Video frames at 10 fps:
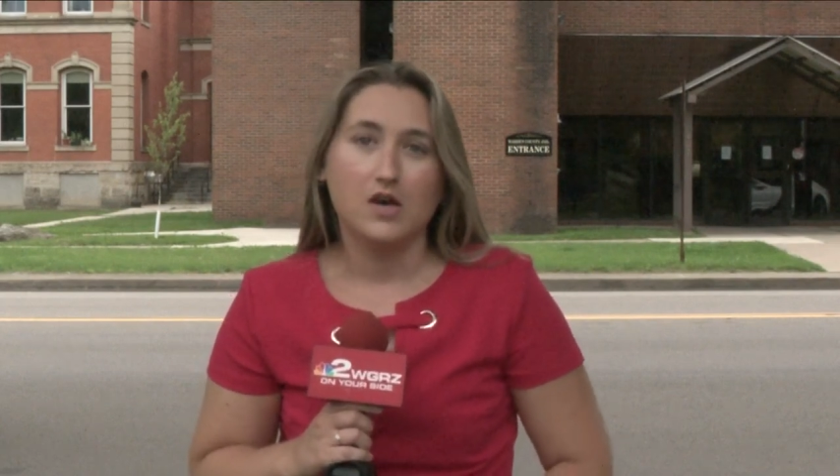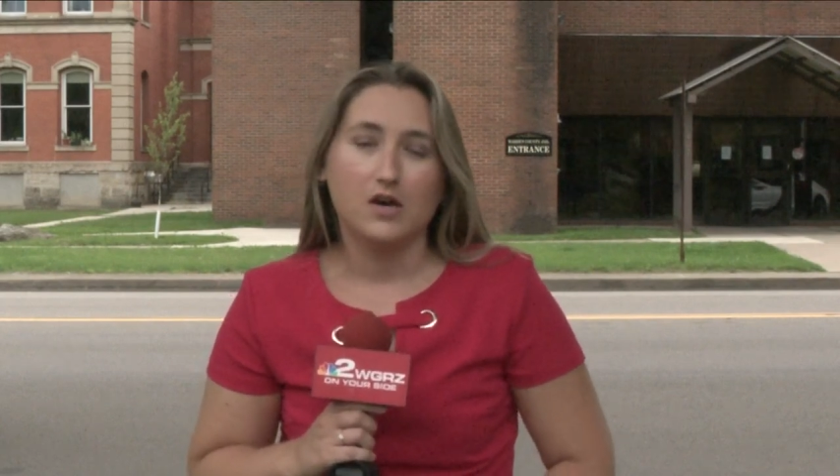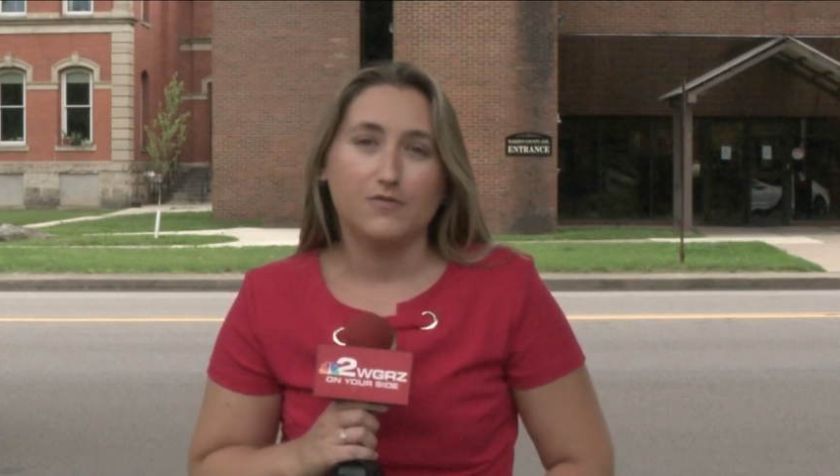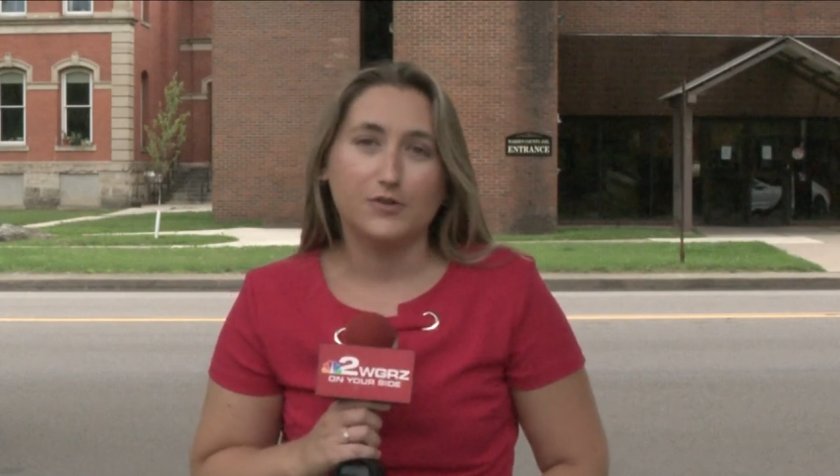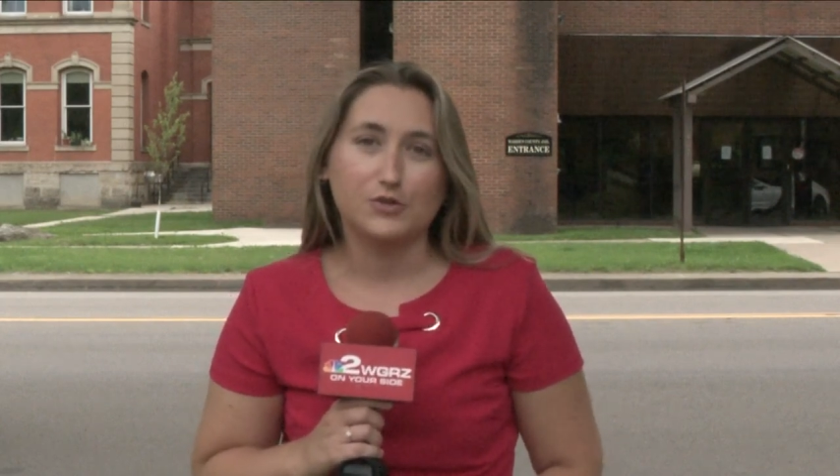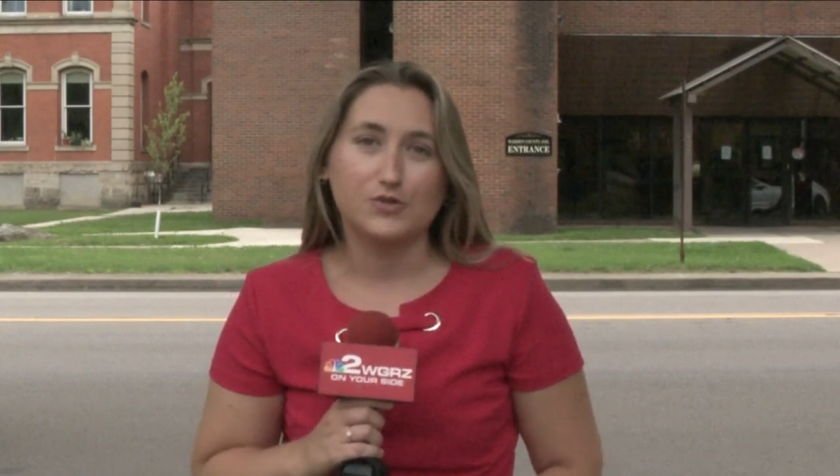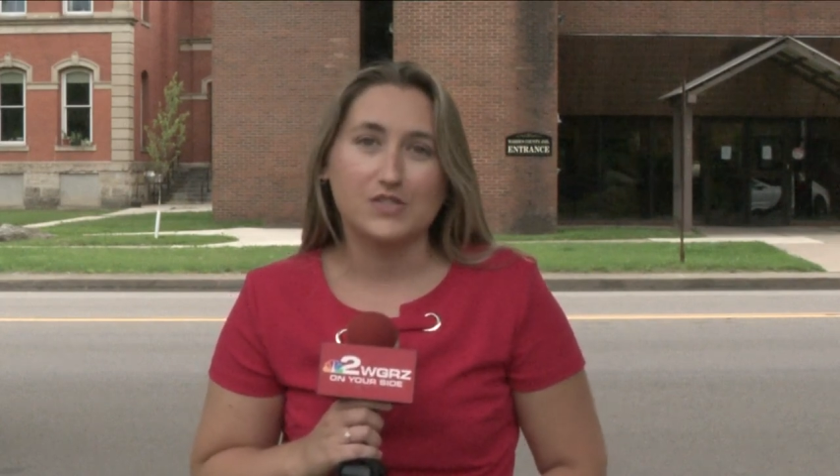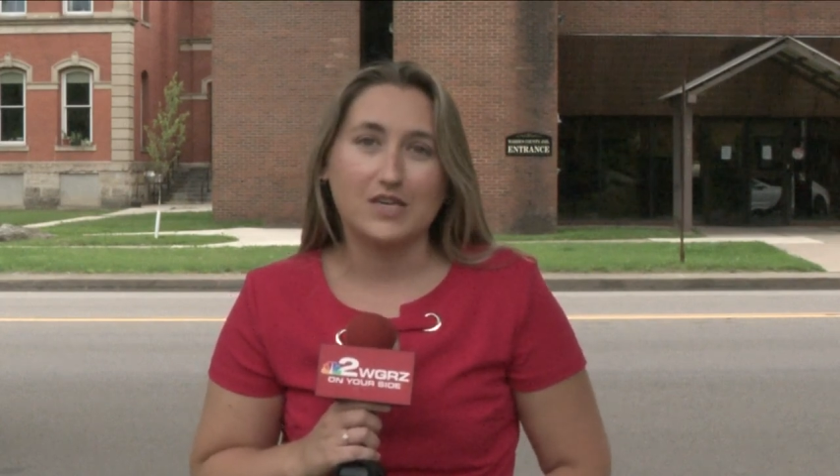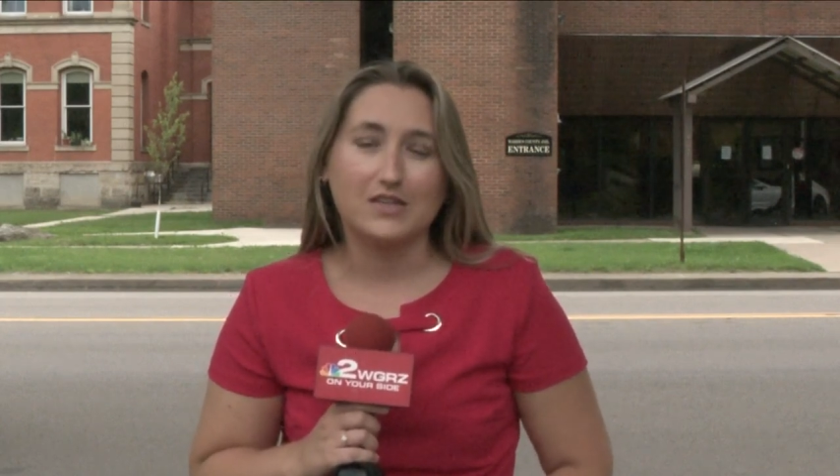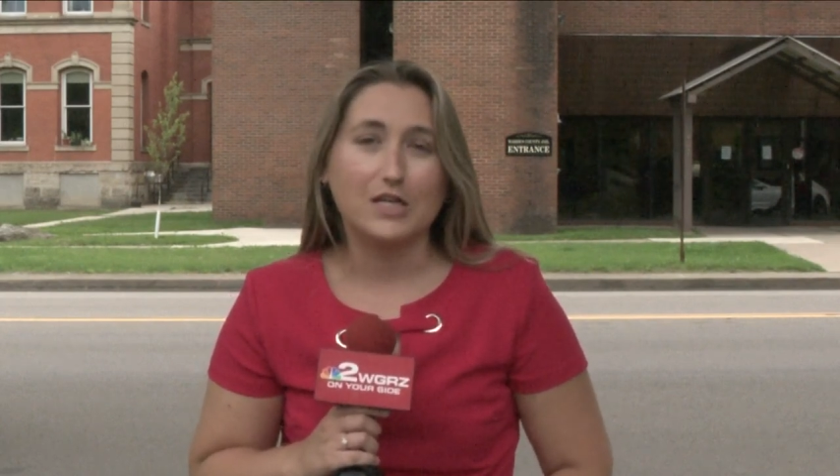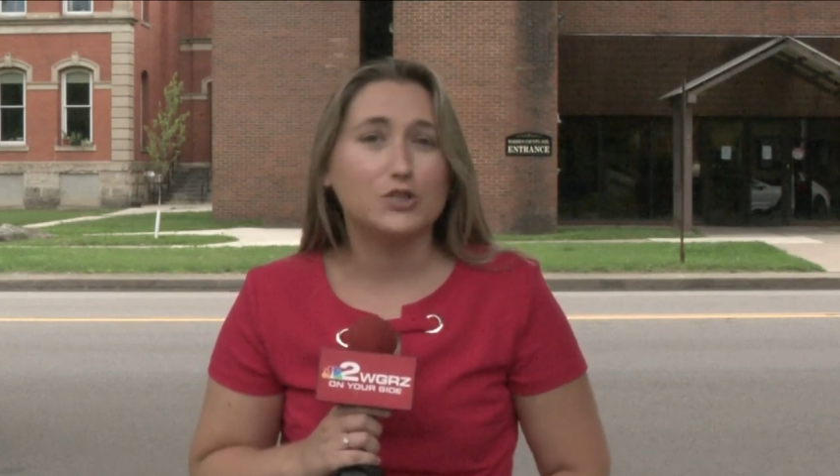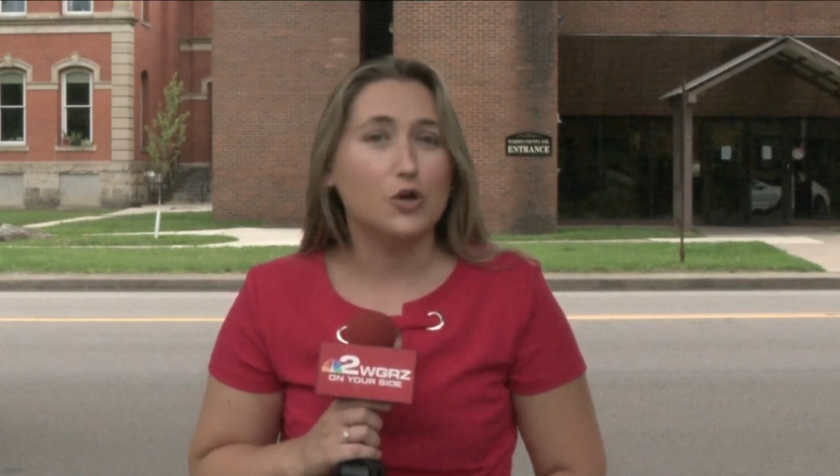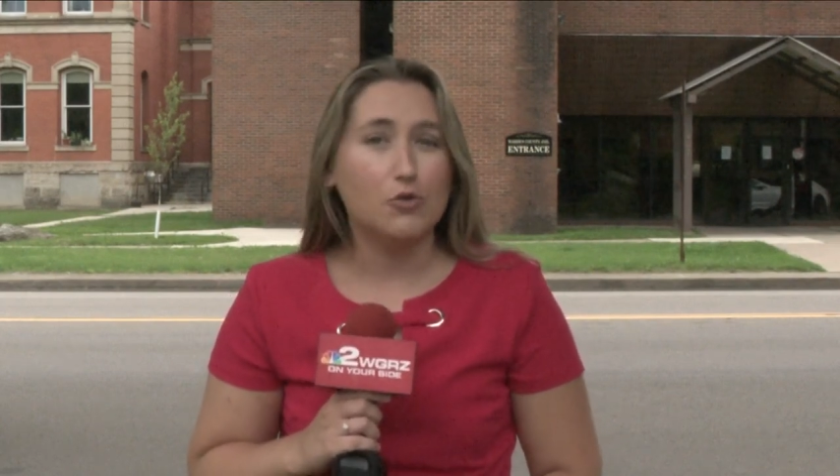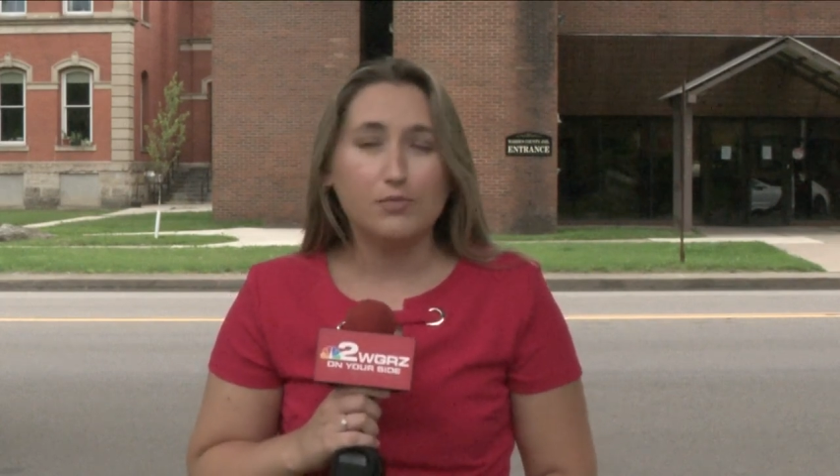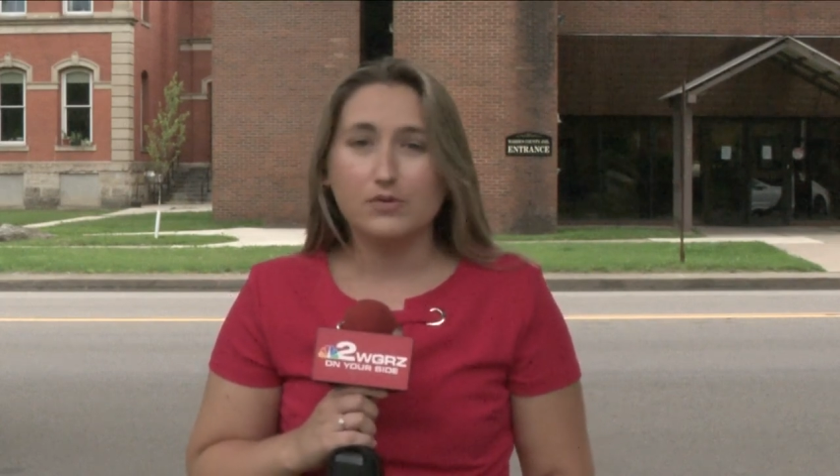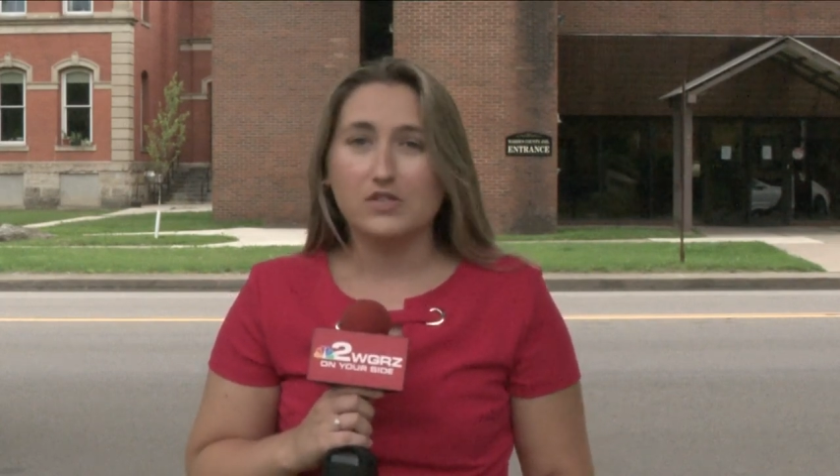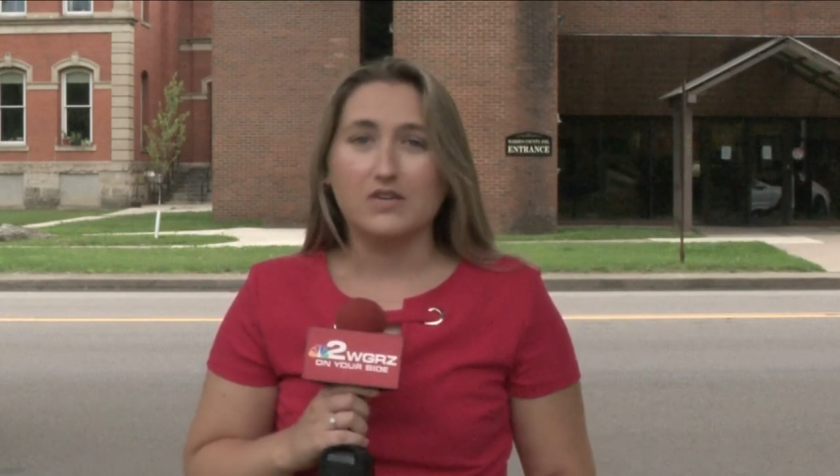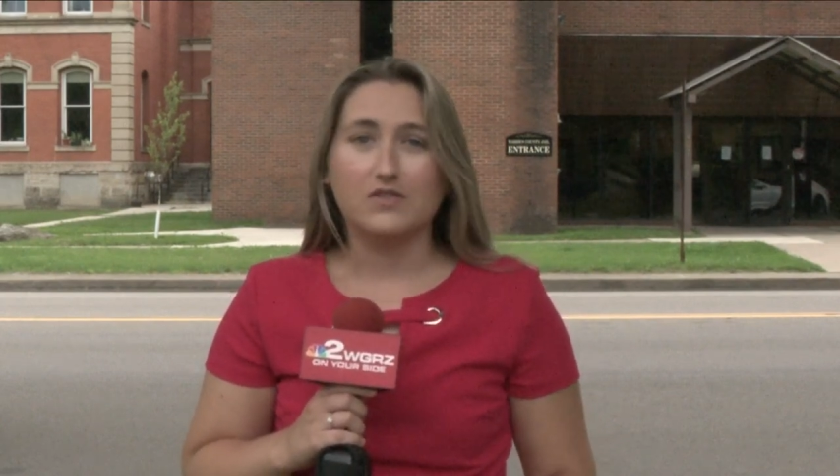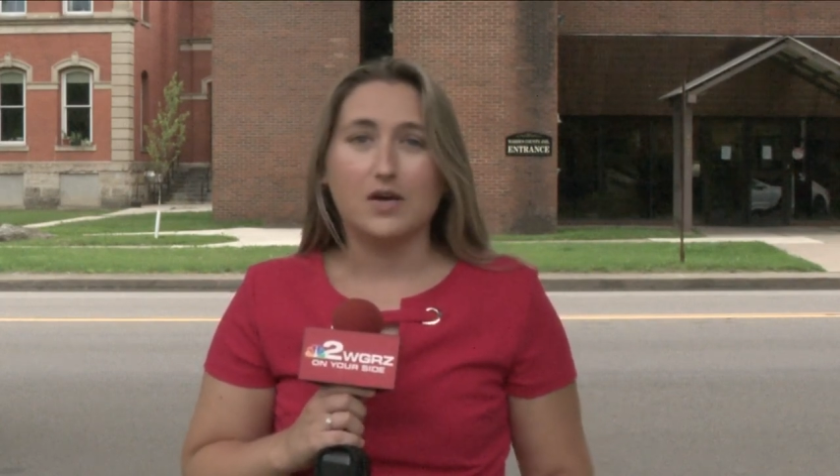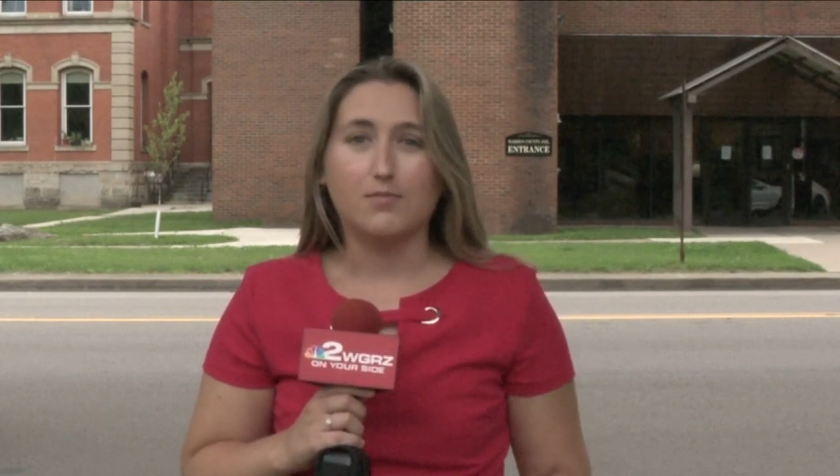Officials say they don't
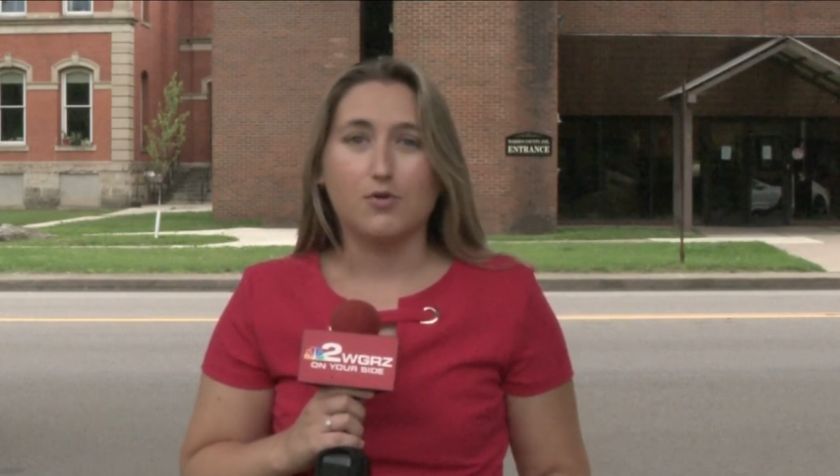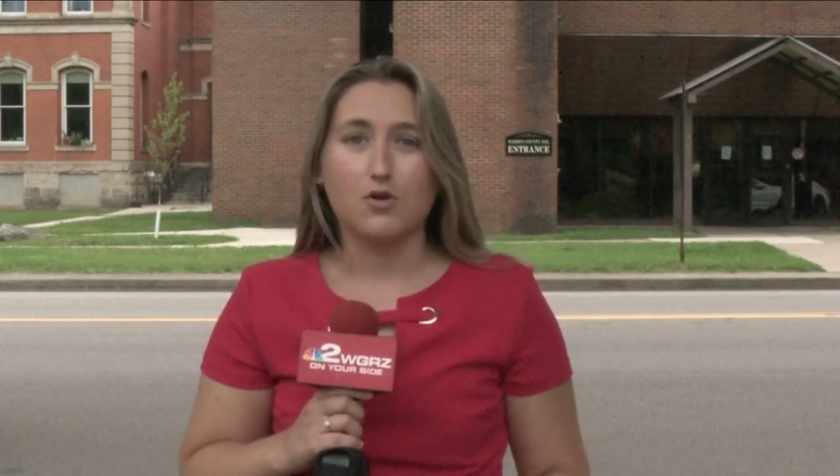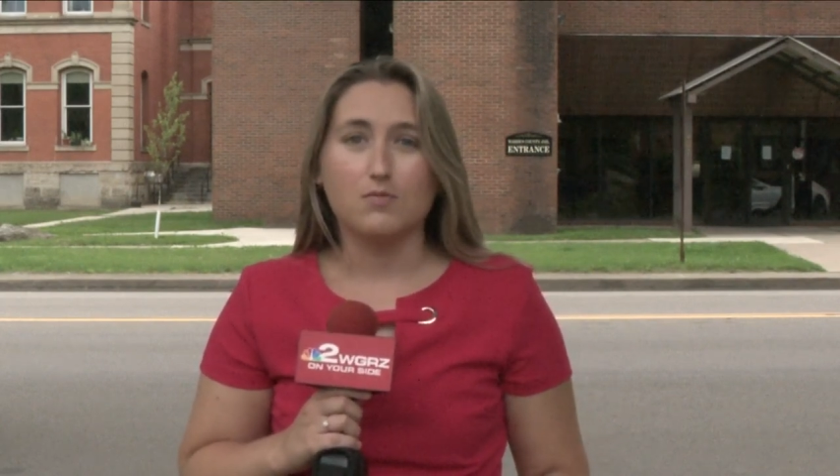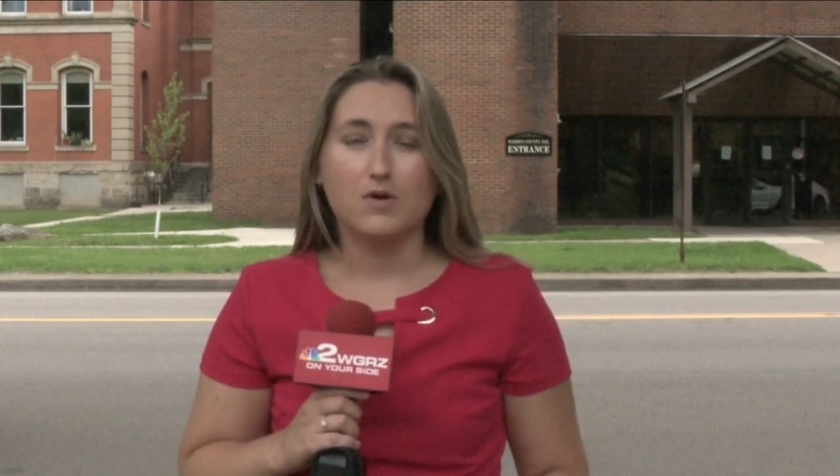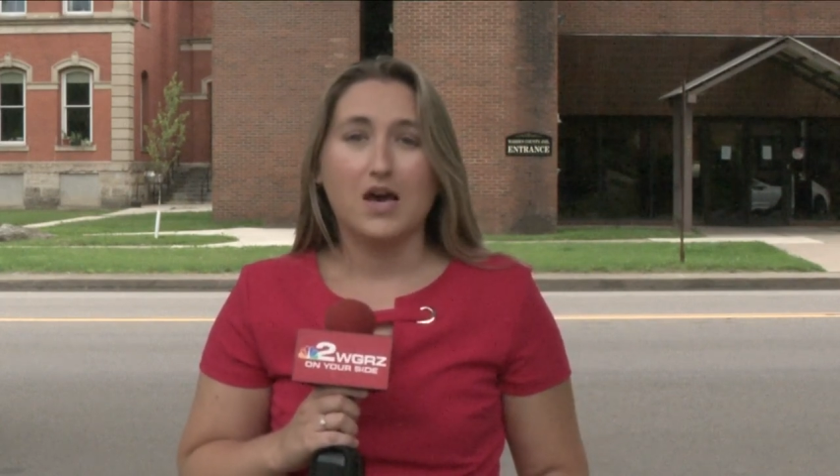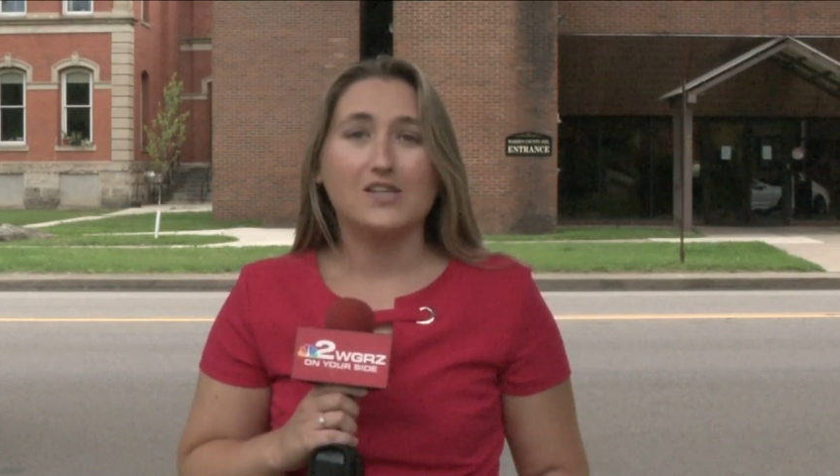believe that Burham